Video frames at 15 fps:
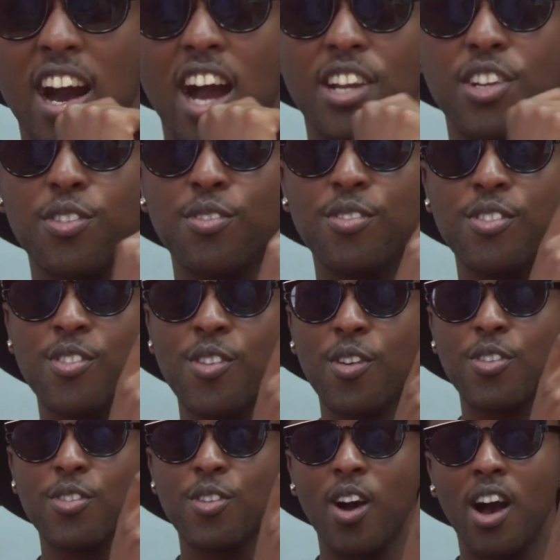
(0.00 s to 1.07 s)
I don't
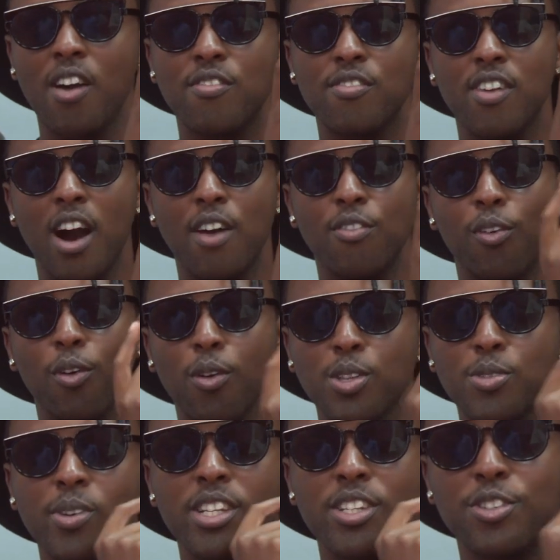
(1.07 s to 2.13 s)
know, you know, I've
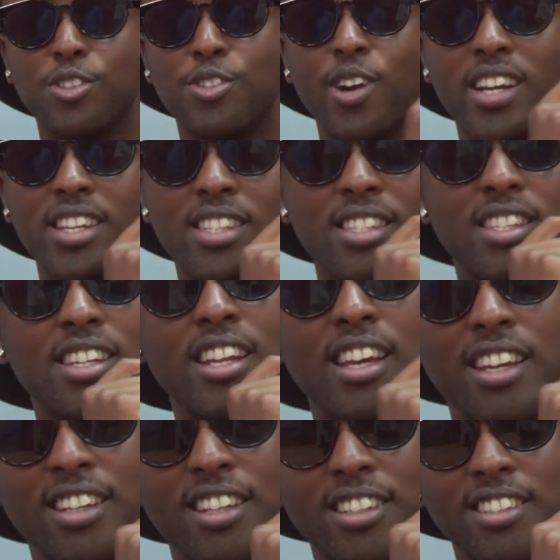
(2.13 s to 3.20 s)
always wanted to try
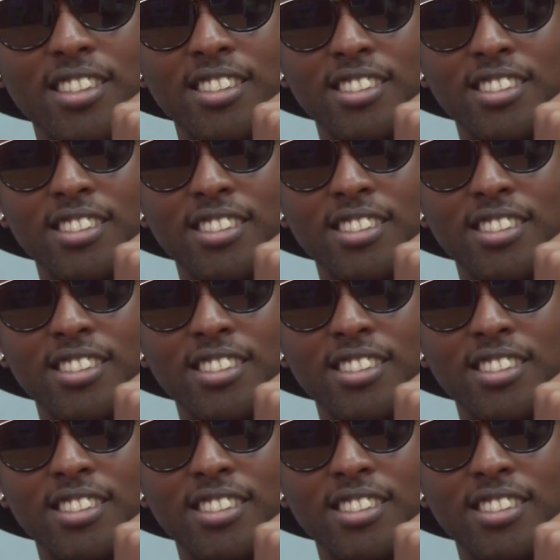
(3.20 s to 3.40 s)
snake.